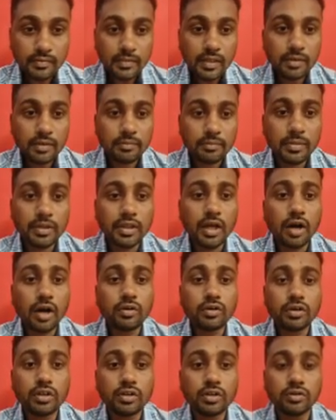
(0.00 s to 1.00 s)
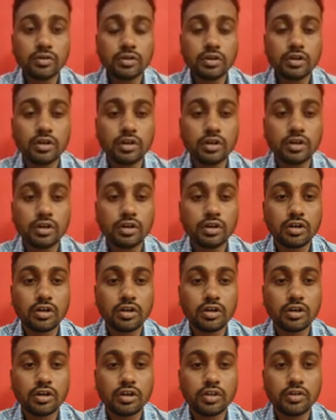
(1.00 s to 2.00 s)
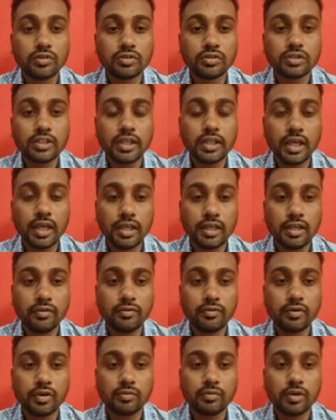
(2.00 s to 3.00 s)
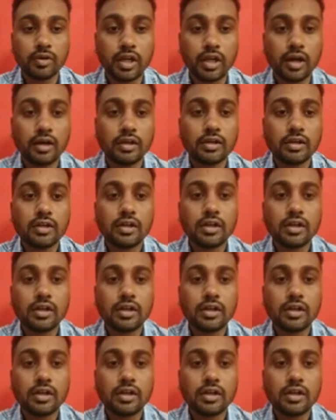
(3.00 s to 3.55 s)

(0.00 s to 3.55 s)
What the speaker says: without you using any formula,